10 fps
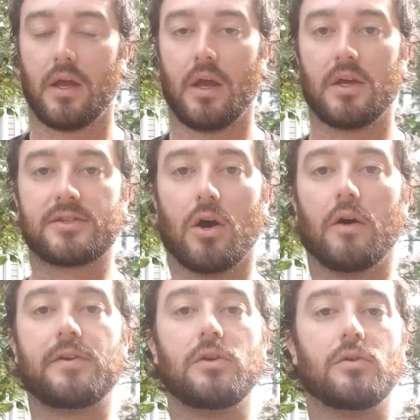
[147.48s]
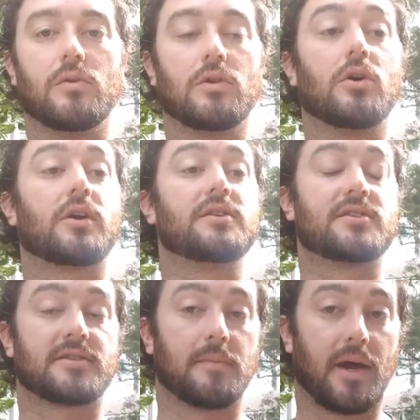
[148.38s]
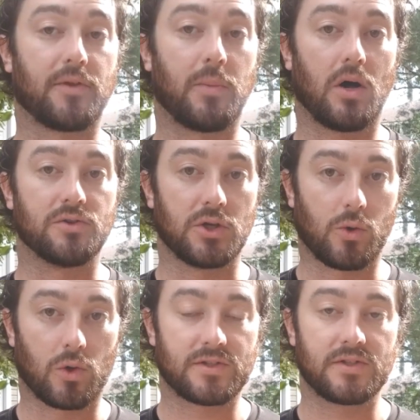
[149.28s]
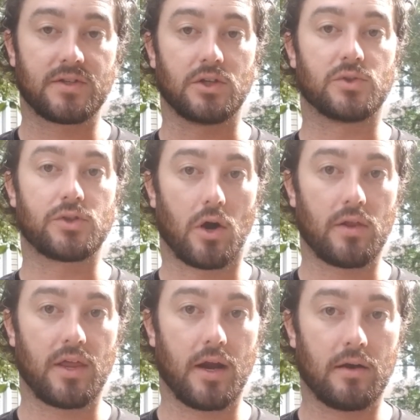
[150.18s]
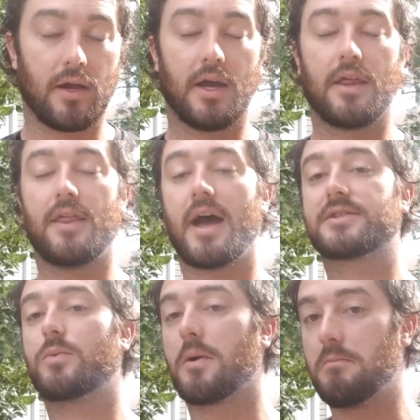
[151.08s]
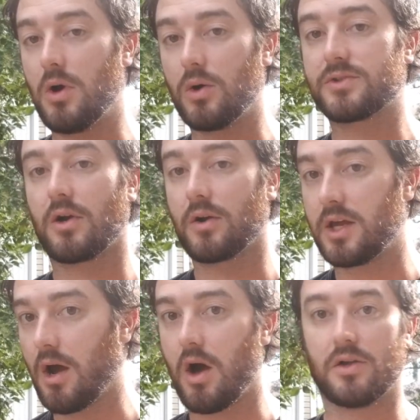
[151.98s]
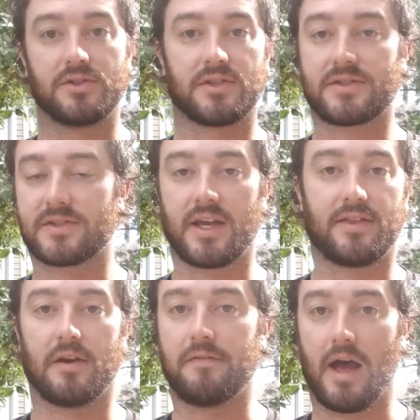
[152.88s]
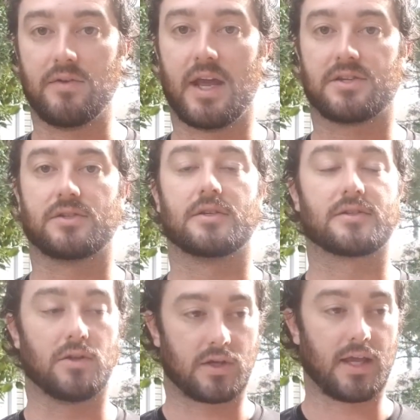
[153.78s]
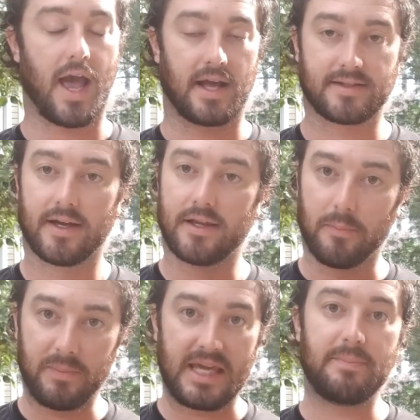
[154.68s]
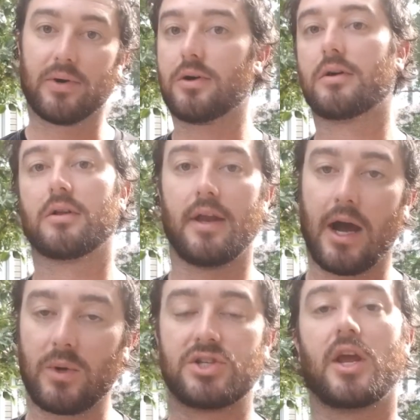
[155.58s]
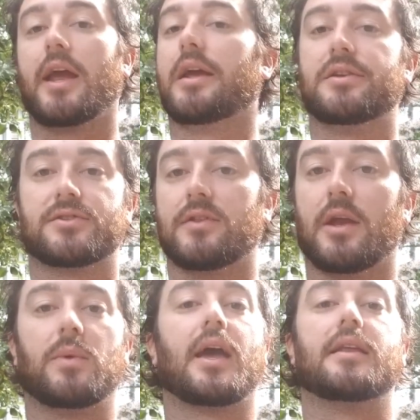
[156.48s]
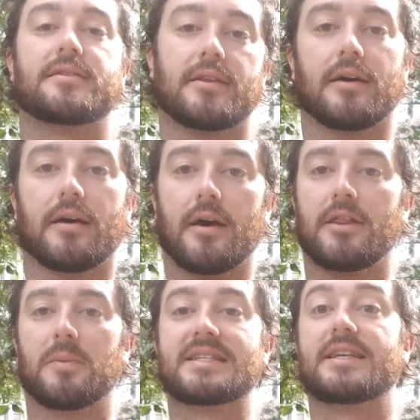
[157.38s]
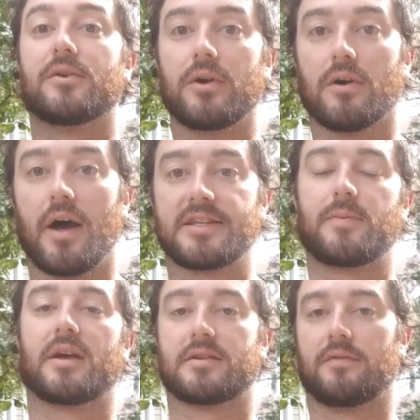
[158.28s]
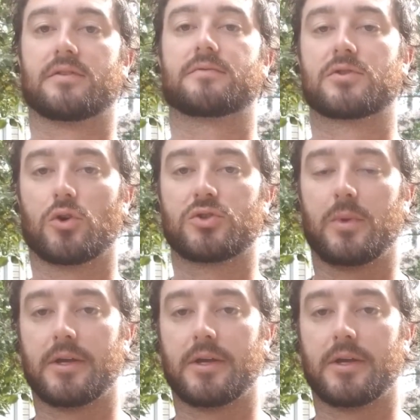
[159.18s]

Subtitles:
So if you look into some anthropology courses and you start there, that's where most archaeologists get their foundation, is looking at the people and how we change, and then we get into the material aspects of it, so to speak.